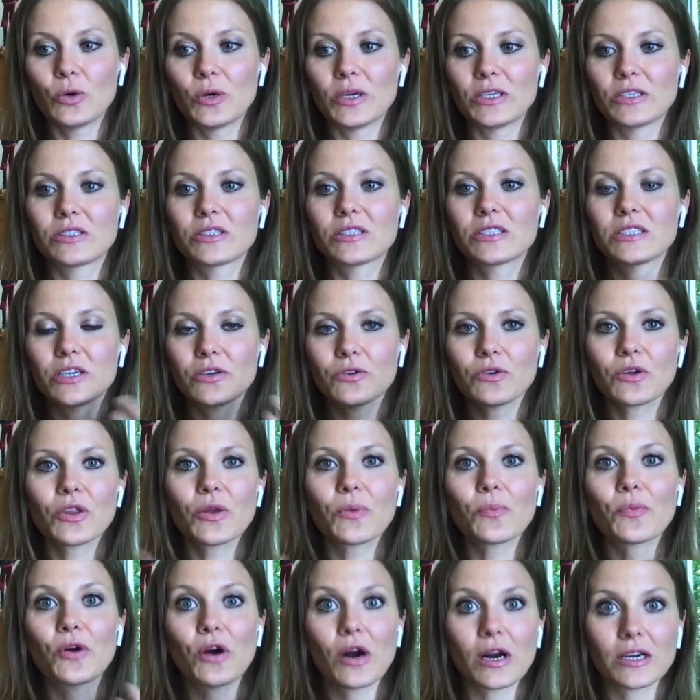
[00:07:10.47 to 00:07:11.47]
is still in
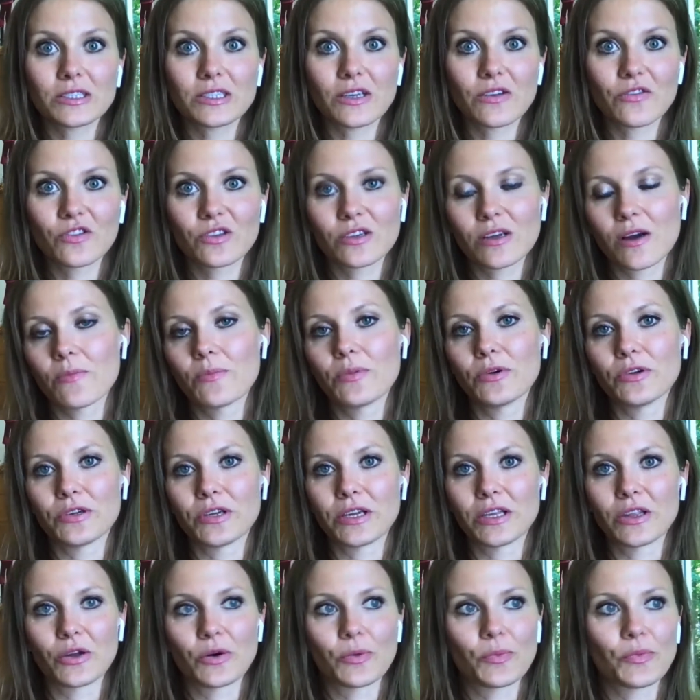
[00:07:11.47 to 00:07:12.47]
the process of
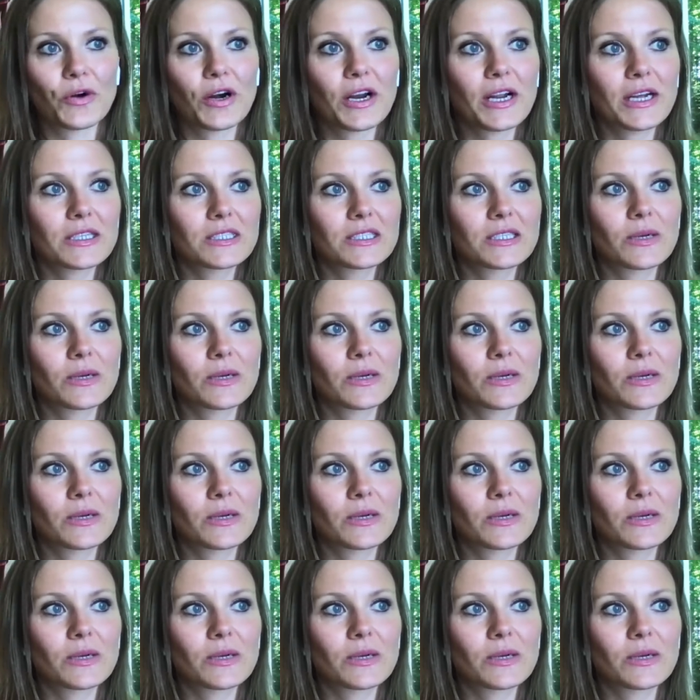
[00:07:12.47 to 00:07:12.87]
building their brand,